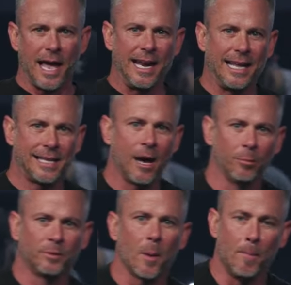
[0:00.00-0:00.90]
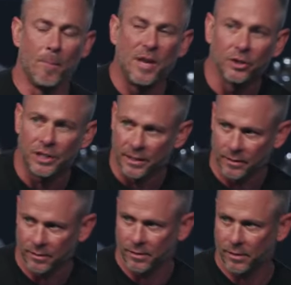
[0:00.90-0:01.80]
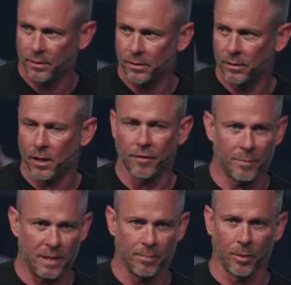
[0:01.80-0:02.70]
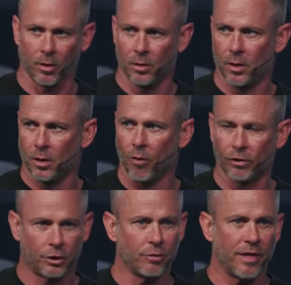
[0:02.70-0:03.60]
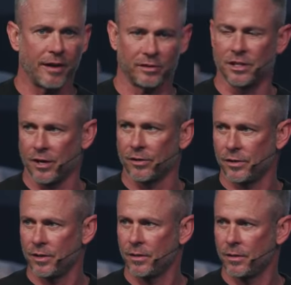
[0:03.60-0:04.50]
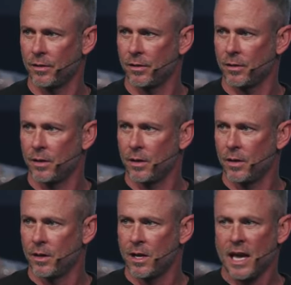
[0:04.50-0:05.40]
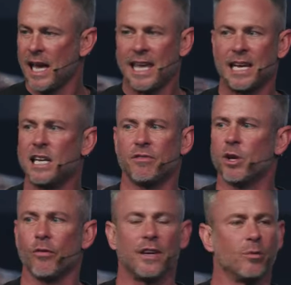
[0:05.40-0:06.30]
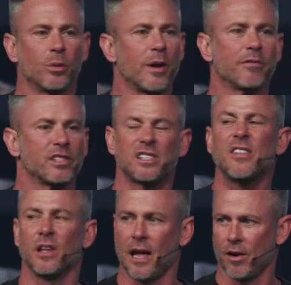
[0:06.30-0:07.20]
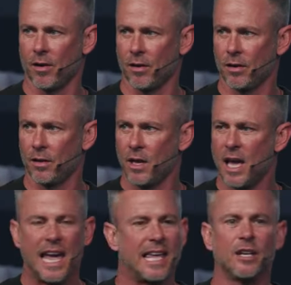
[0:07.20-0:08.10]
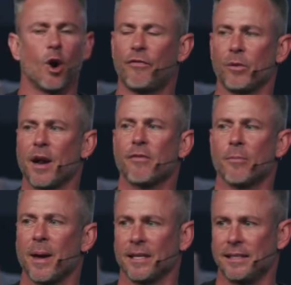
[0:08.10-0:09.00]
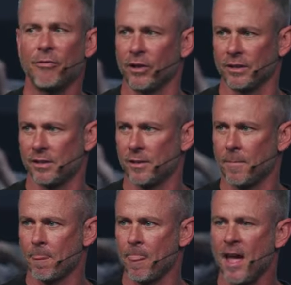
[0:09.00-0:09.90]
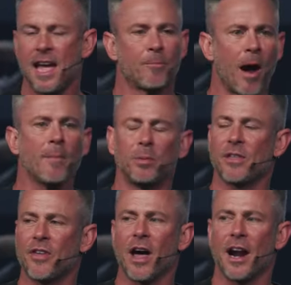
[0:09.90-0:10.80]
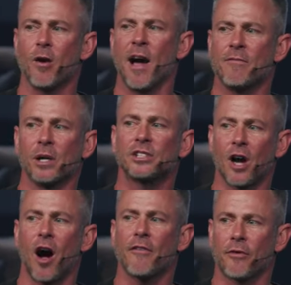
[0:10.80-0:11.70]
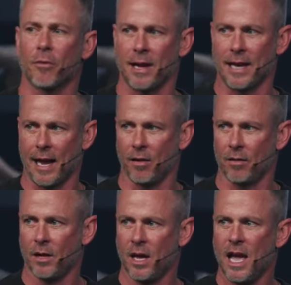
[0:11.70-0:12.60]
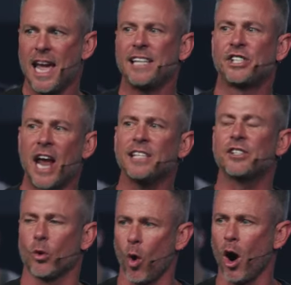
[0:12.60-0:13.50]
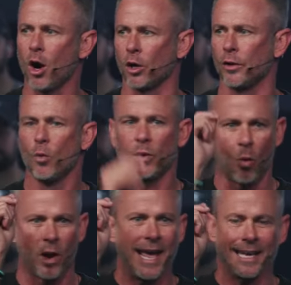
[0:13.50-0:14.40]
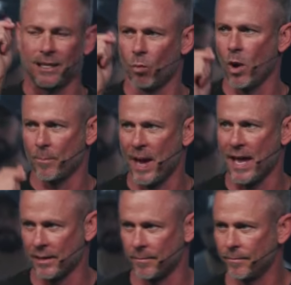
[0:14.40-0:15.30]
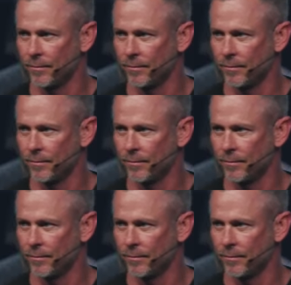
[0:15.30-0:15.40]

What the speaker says: and has helped billions of people over 2,000 years. He didn't even know if anyone would ever see the letter. He didn't know if it would ever make a difference. He probably thought, I don't have much to offer right now. He changed the world with one hand and one pen